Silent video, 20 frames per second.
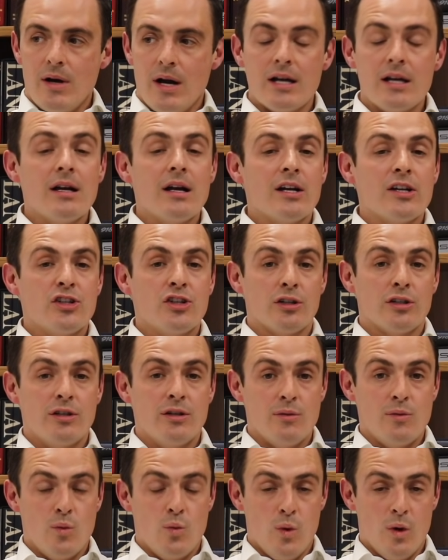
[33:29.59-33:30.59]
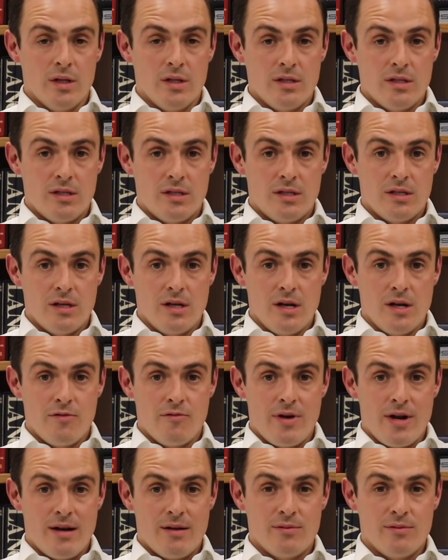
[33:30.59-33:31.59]
I shot it once
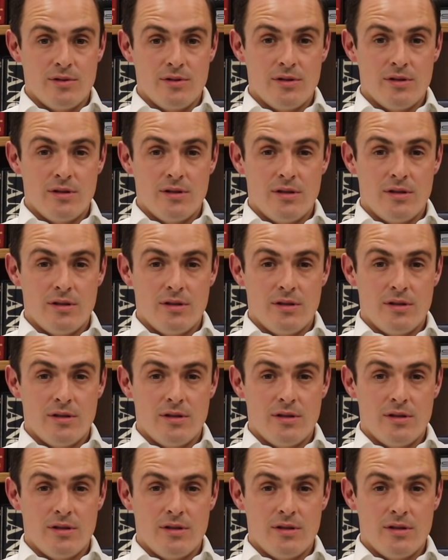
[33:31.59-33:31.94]
around